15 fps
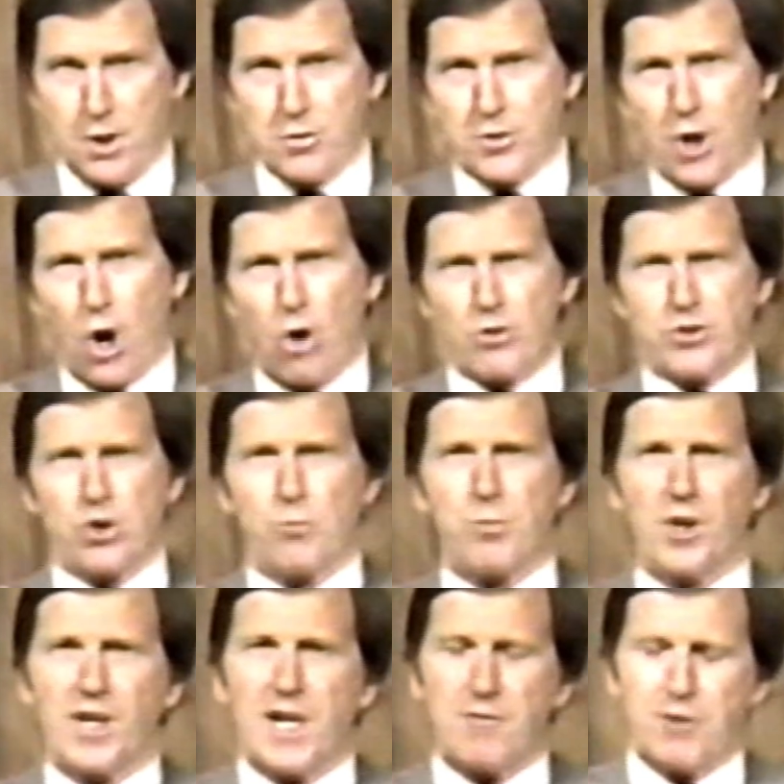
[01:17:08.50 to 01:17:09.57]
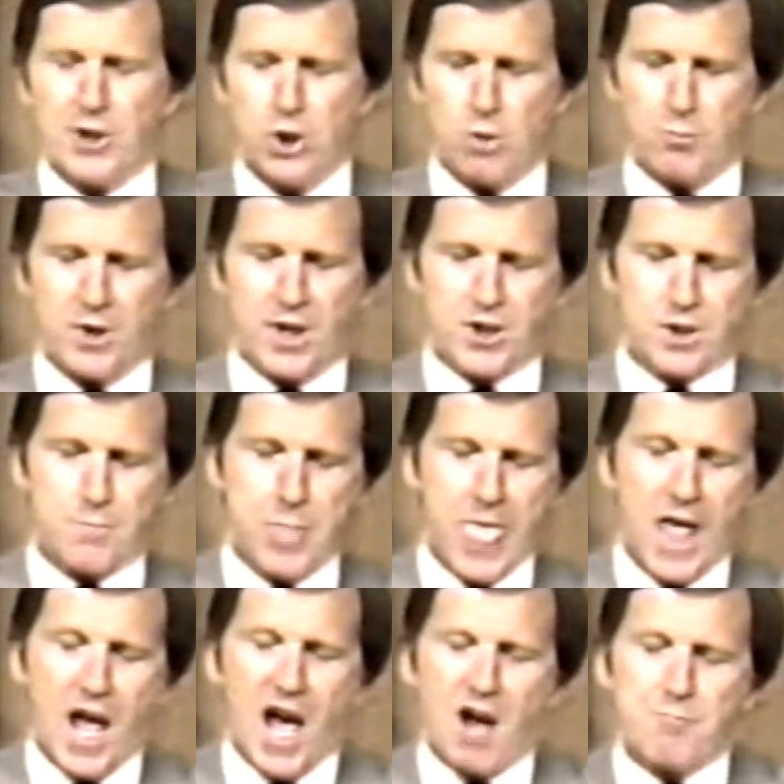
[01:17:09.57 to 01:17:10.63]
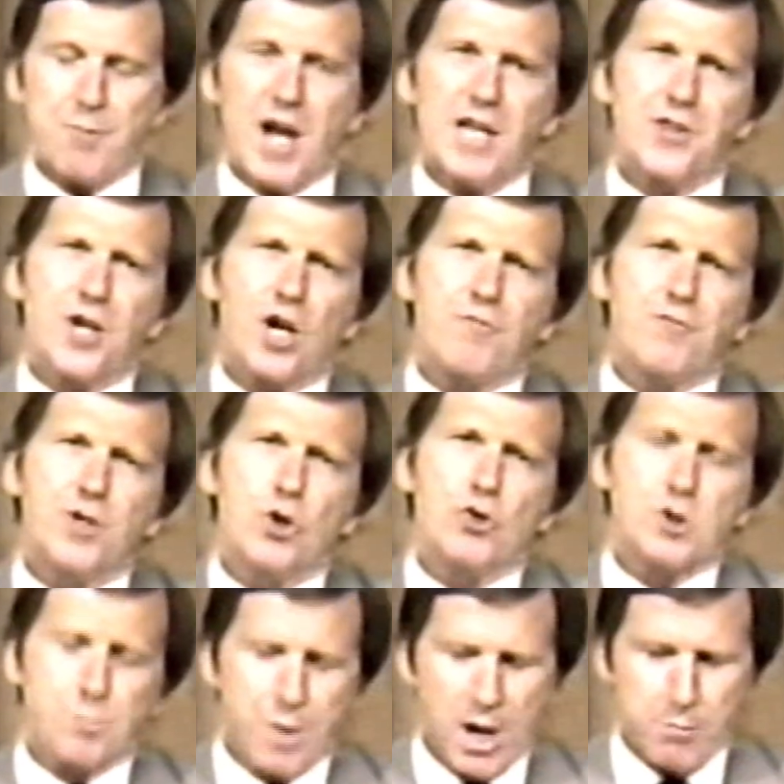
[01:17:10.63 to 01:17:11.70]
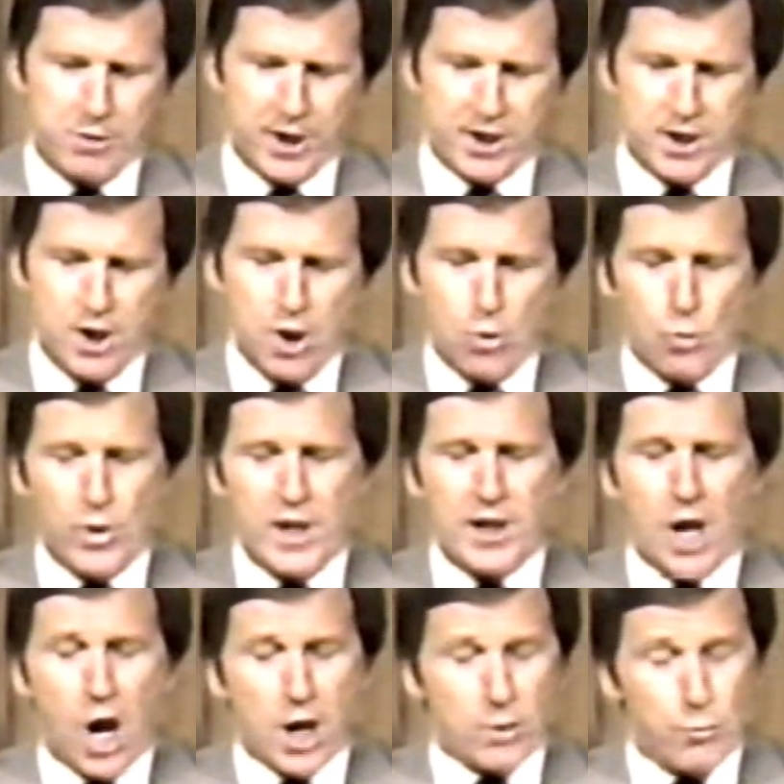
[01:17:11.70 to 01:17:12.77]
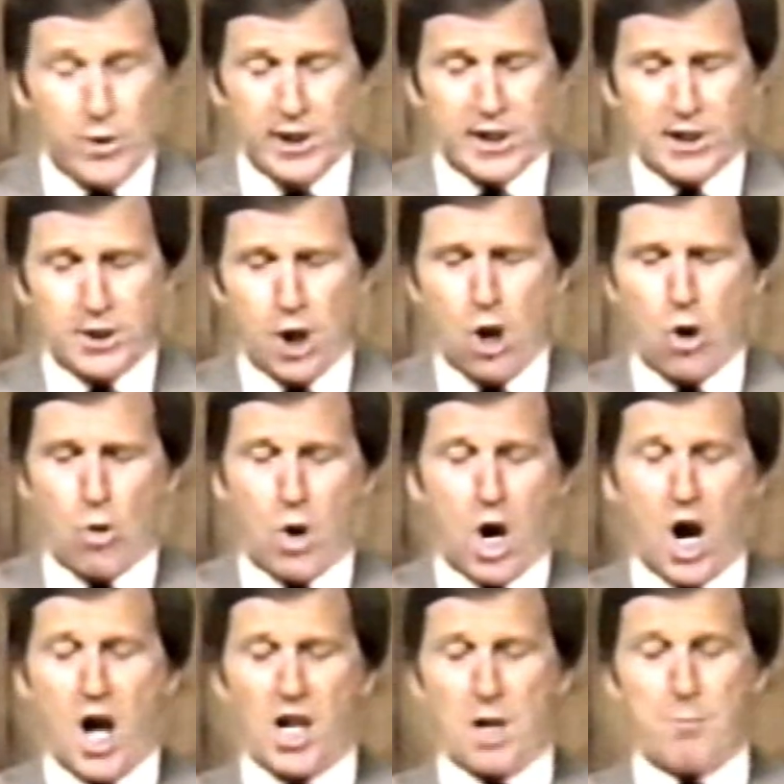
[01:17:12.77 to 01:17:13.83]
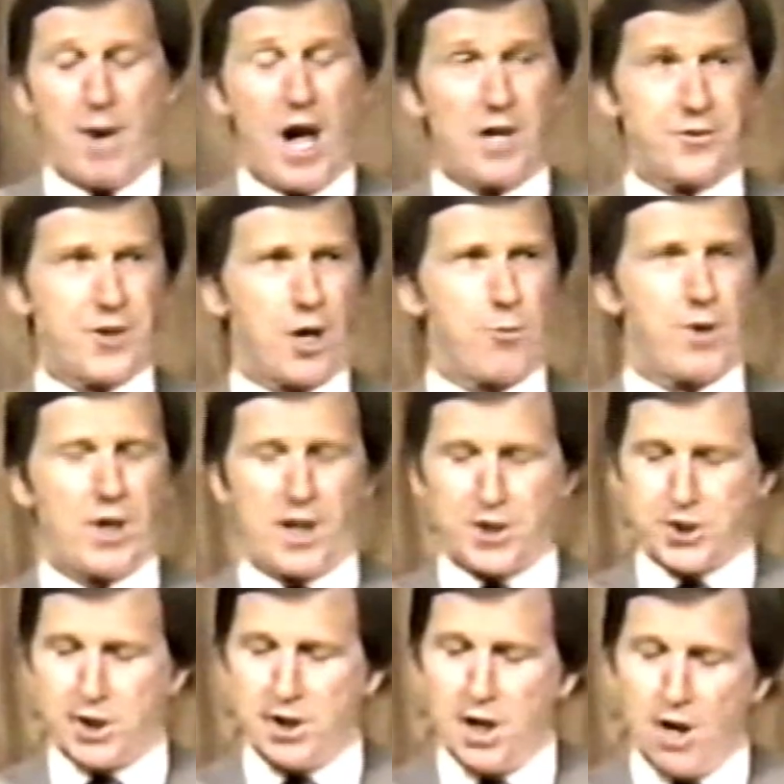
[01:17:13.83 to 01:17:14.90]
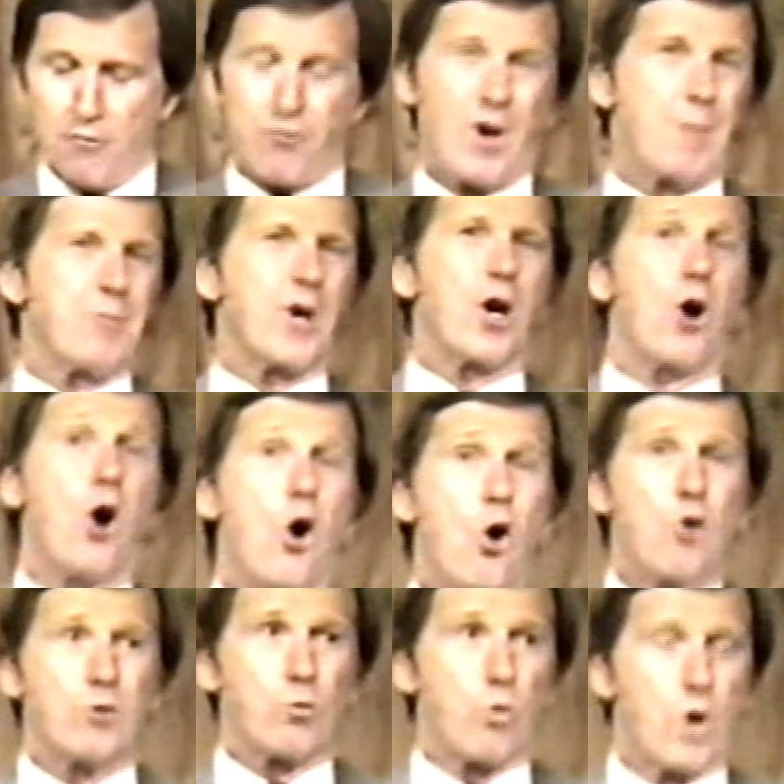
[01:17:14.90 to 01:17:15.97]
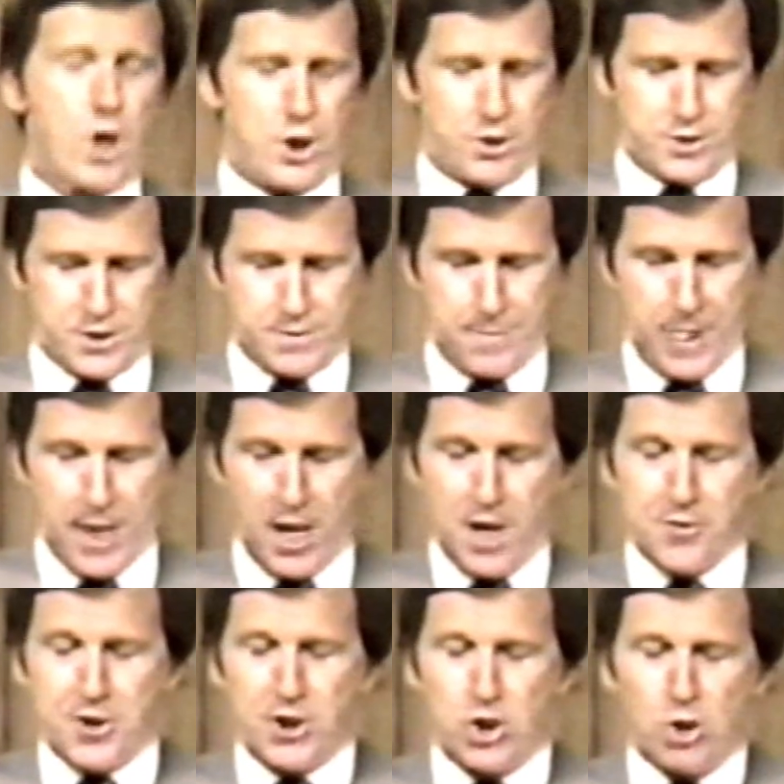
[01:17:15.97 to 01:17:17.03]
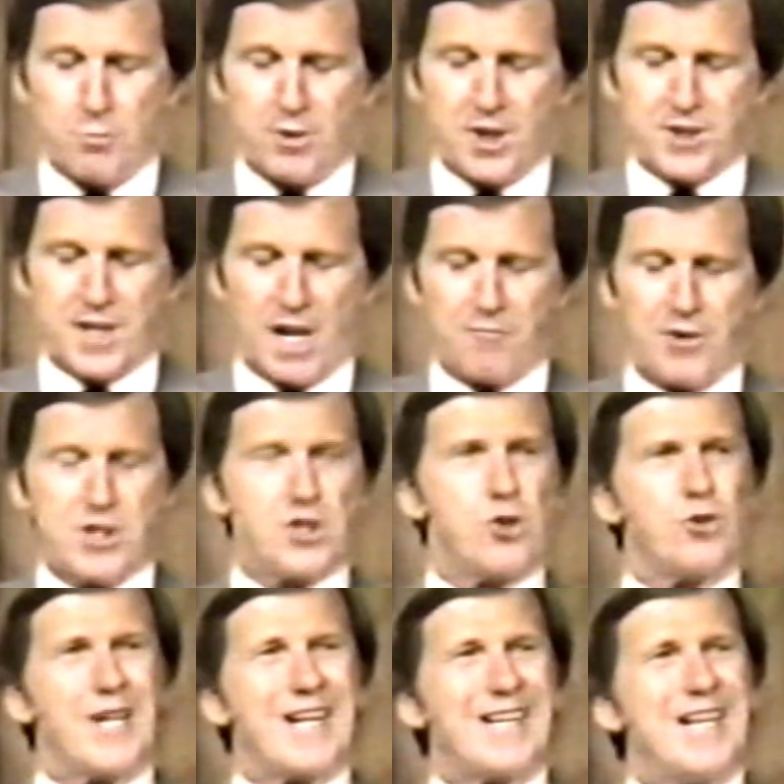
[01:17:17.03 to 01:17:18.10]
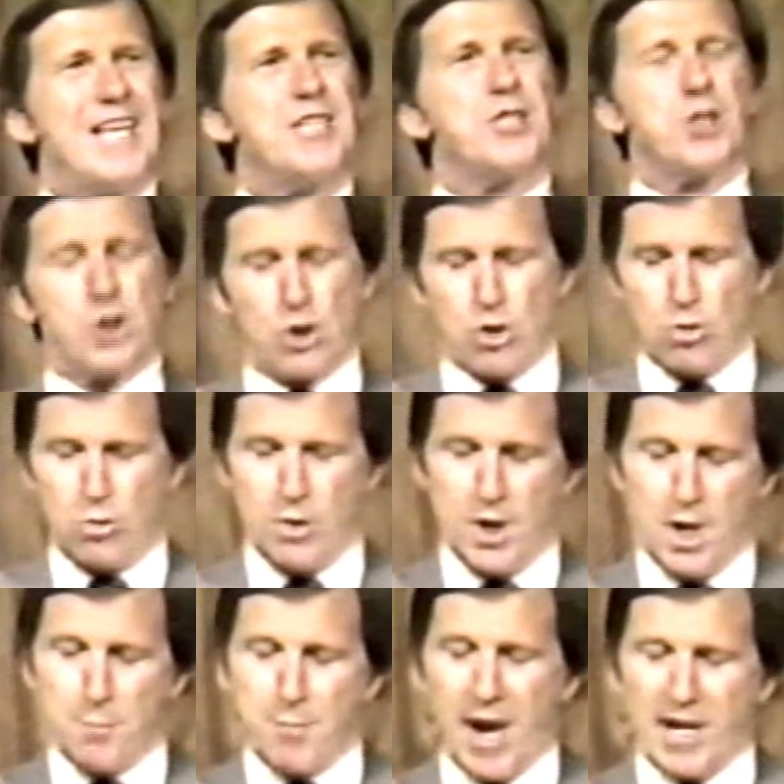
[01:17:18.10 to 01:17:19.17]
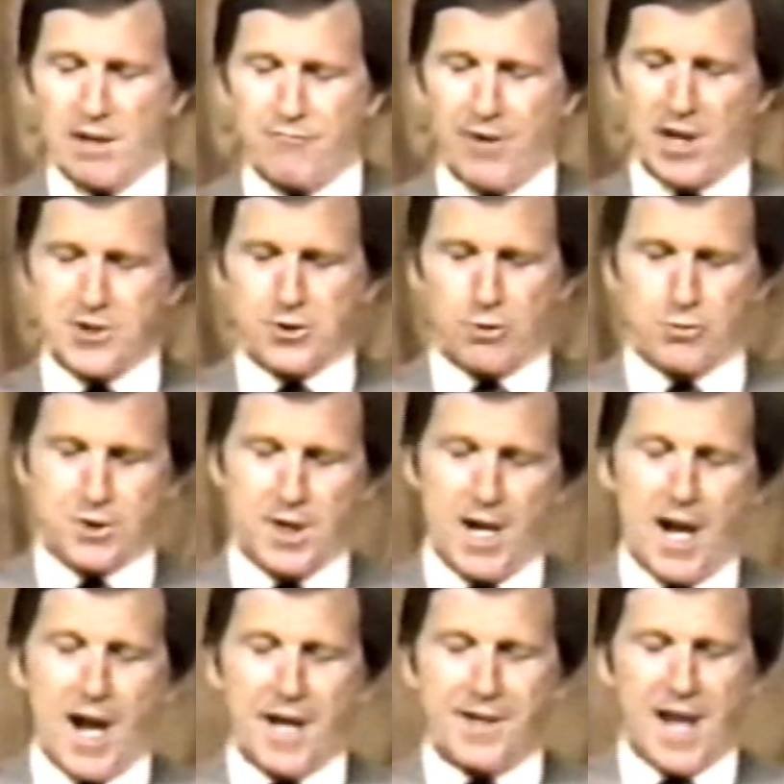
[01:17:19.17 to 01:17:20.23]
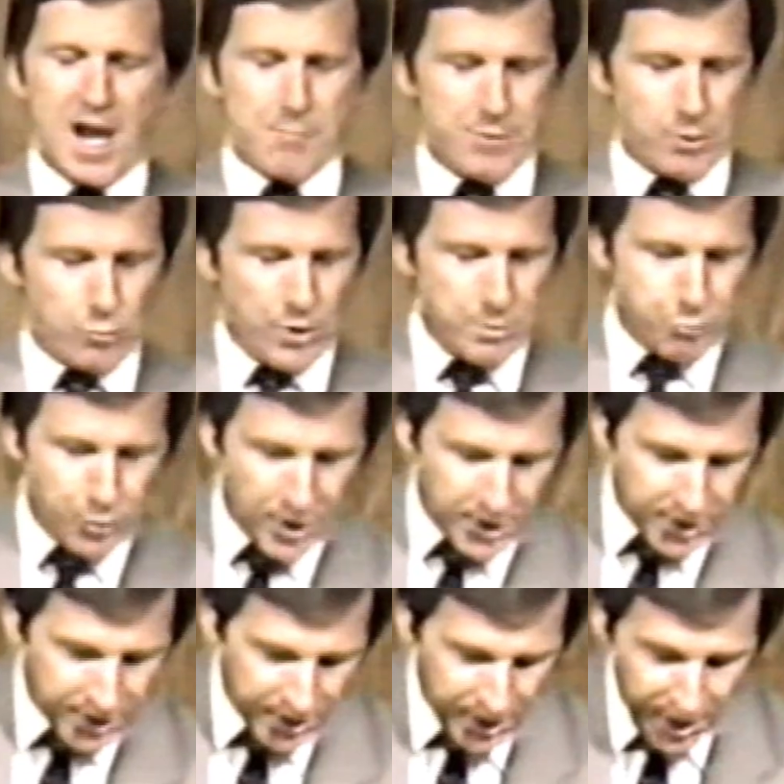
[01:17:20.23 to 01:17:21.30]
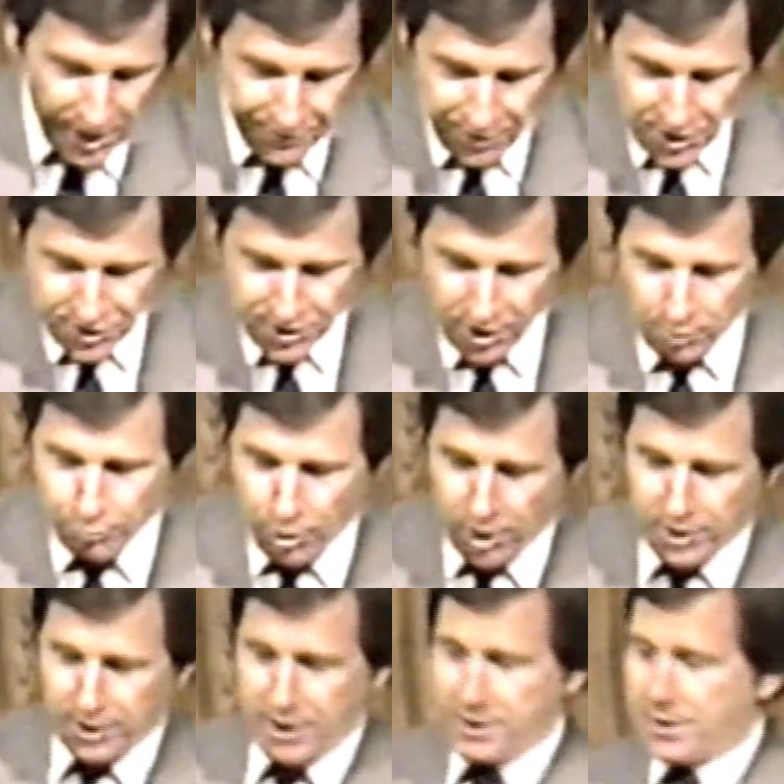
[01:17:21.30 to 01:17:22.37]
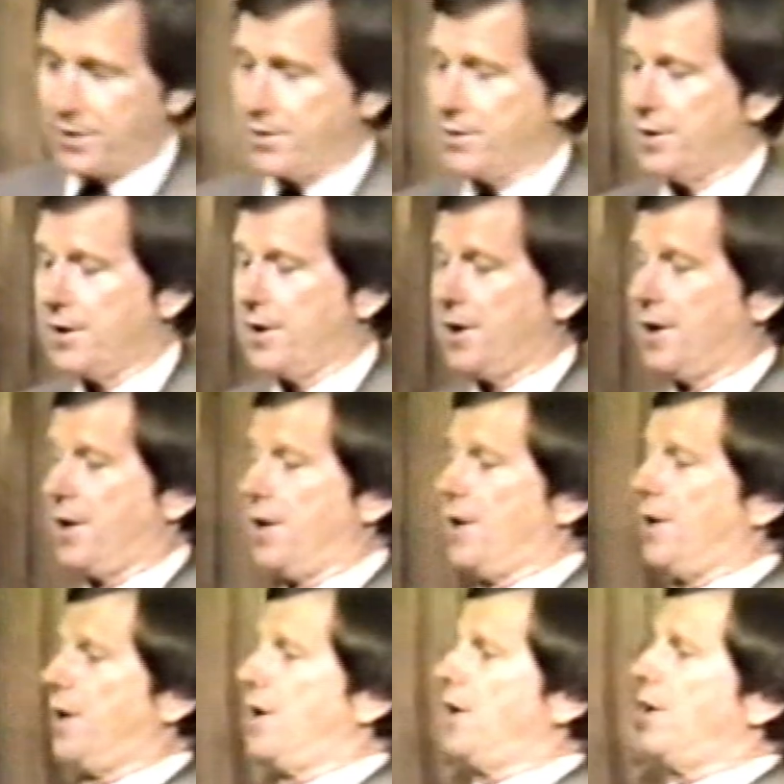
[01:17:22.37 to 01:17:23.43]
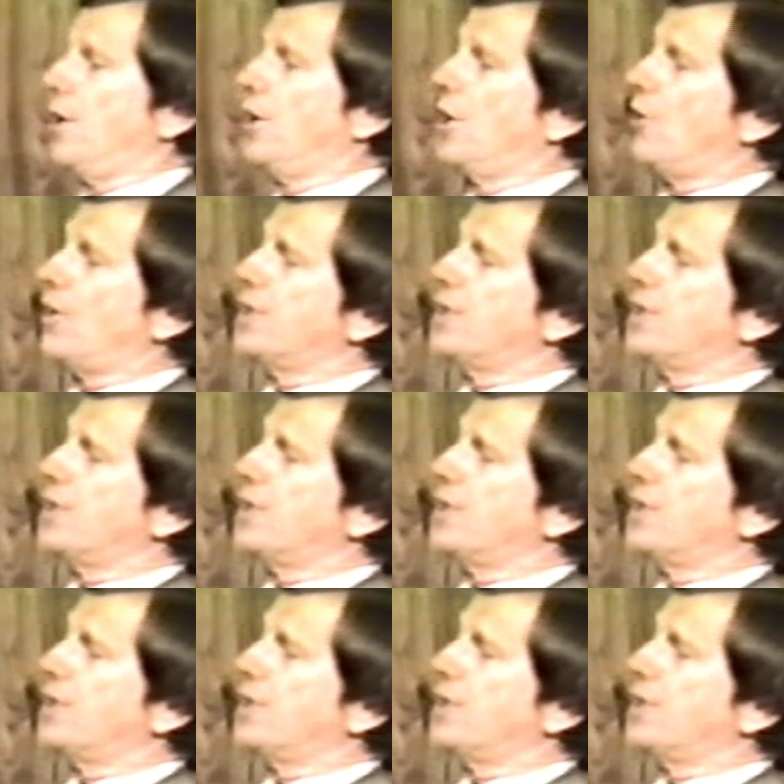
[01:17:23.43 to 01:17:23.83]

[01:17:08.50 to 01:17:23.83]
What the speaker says: Those who believe in humanism have made their views public. We can know all about their religion from their own words. The humanists have issued at least 2 manifestos, and they have been reprinted in this little booklet here